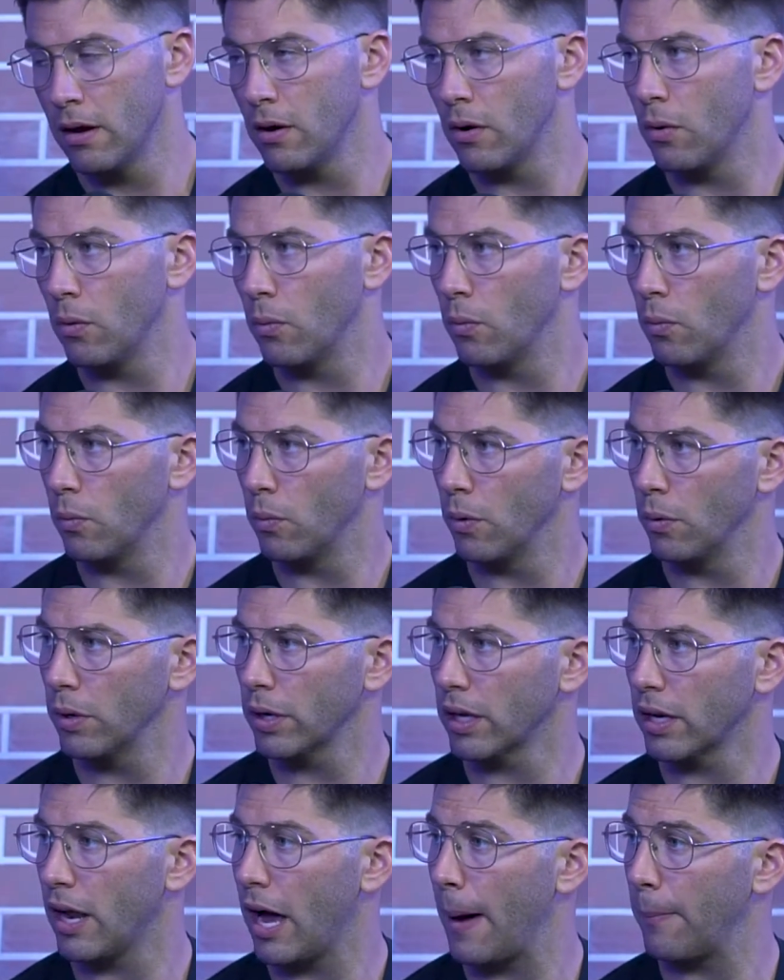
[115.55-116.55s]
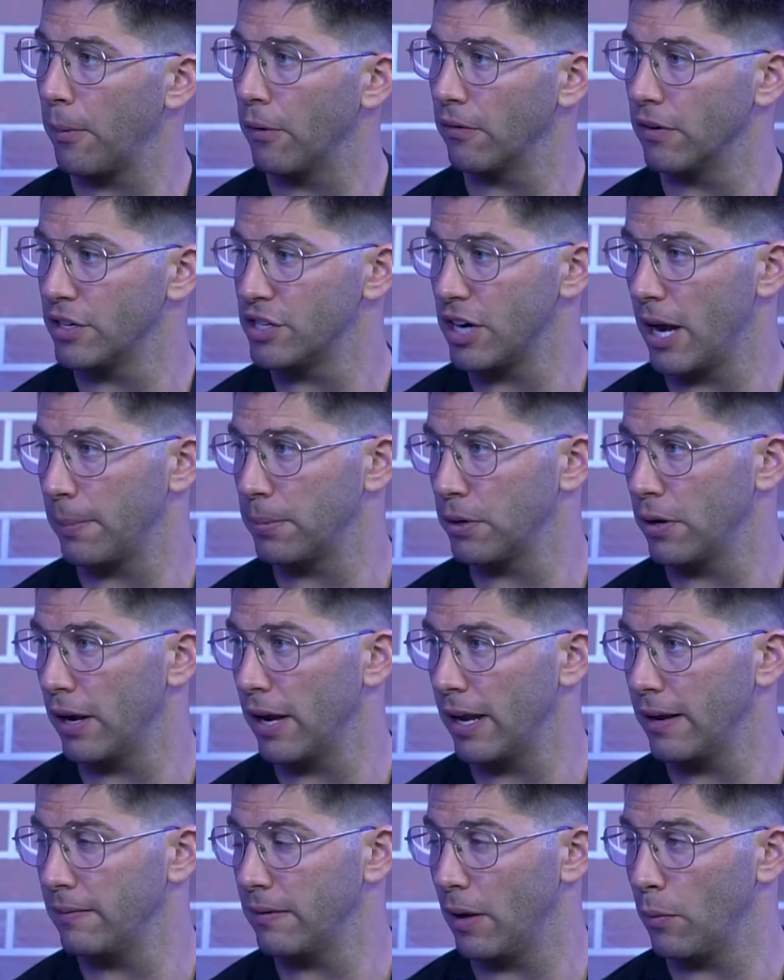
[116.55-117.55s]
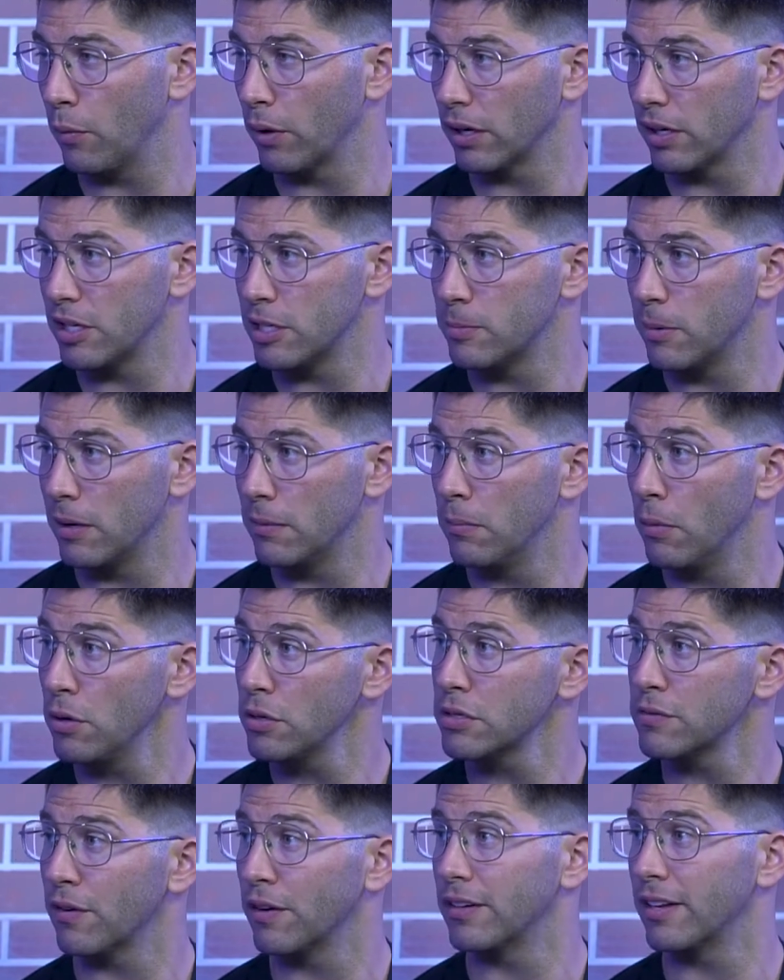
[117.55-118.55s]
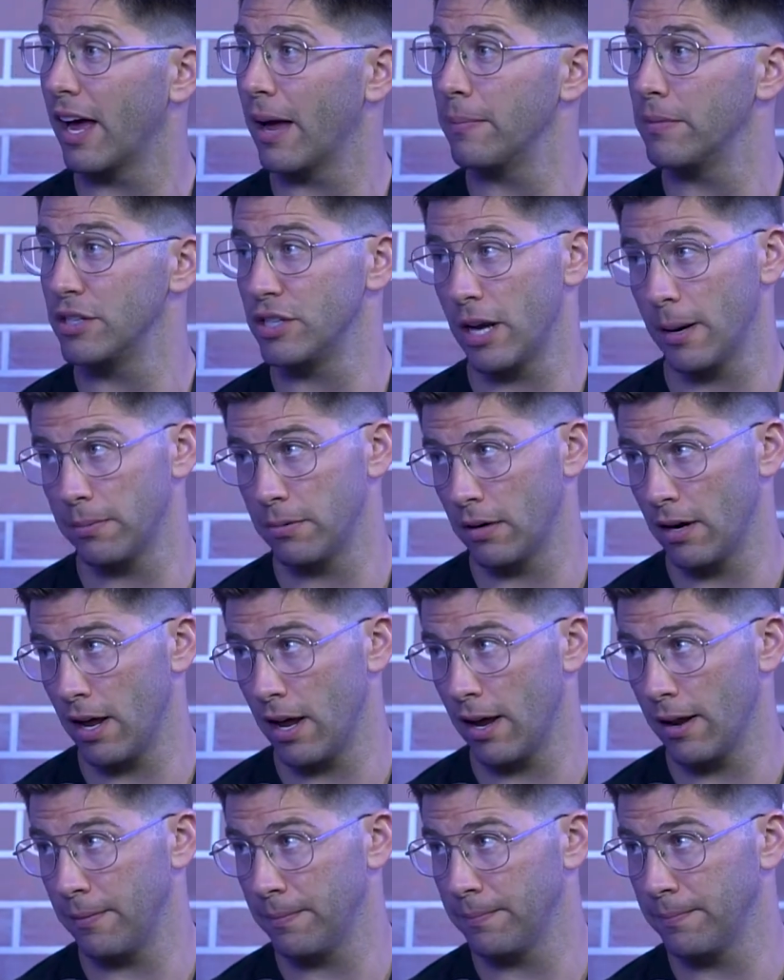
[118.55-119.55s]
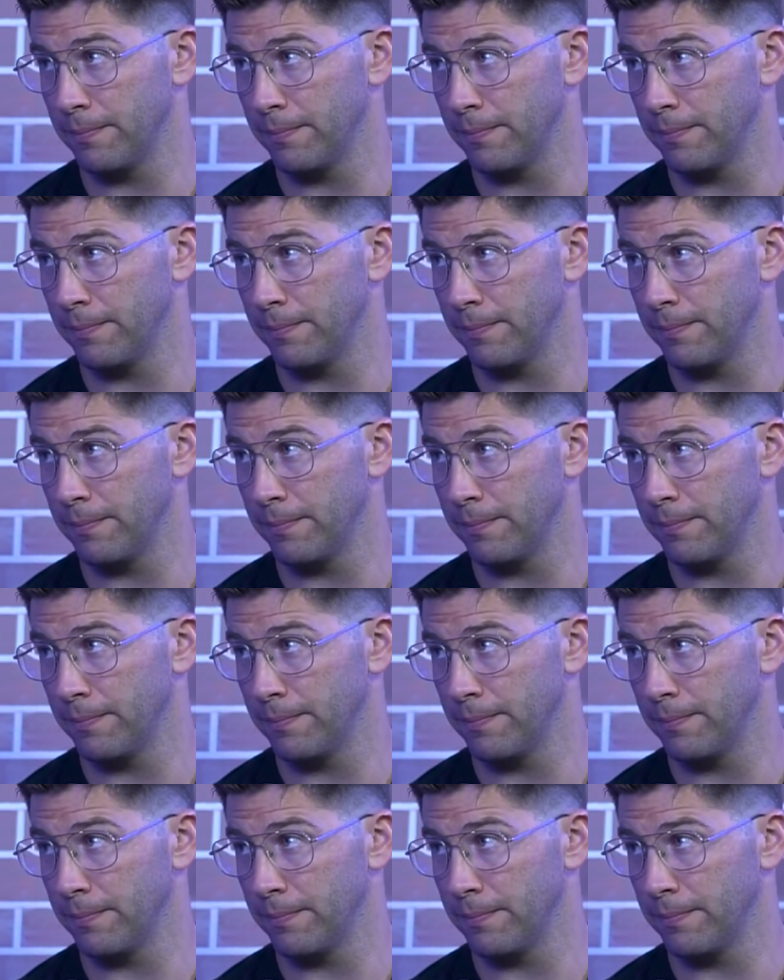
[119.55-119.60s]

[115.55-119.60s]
yeah, we're really going to hop over to chapter 8, and we're going to spend most of our time in chapter 9.